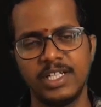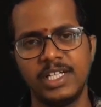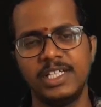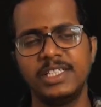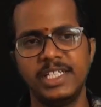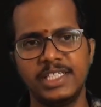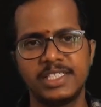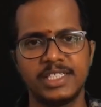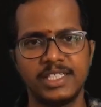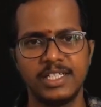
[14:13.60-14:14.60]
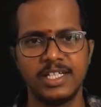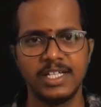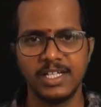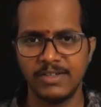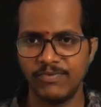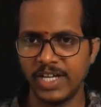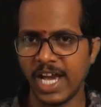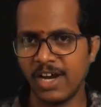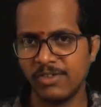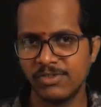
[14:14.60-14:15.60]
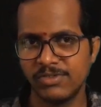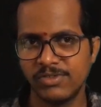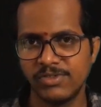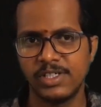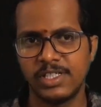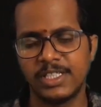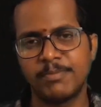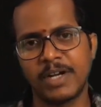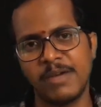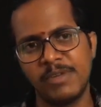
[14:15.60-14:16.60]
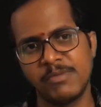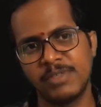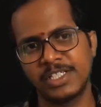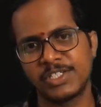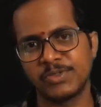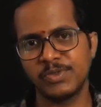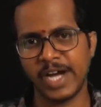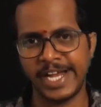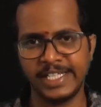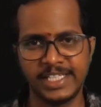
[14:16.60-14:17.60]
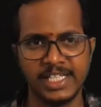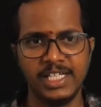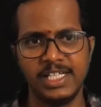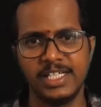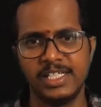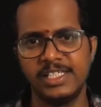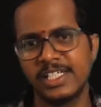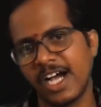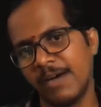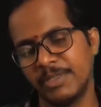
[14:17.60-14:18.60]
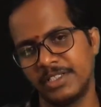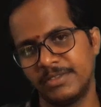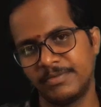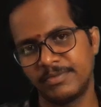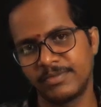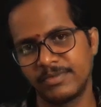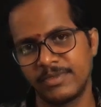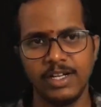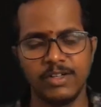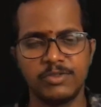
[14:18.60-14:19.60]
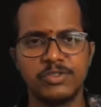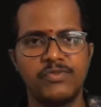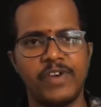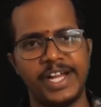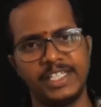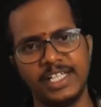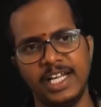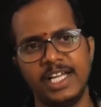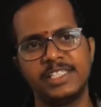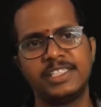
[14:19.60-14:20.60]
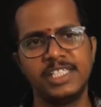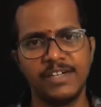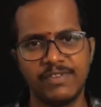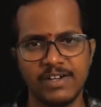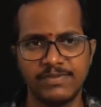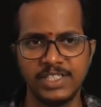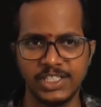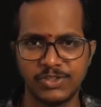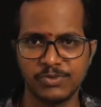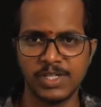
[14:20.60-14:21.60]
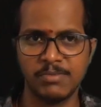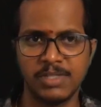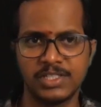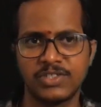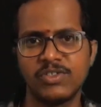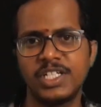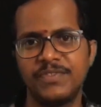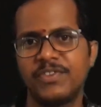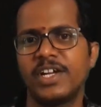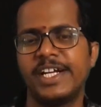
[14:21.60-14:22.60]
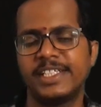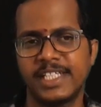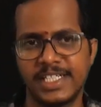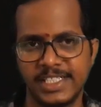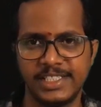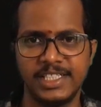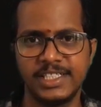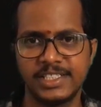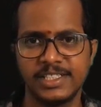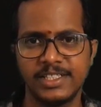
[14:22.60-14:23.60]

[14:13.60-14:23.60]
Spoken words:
in these we have the prime numbers 2 and 3 in common. Now to find the HCF of these two numbers 24 and 36,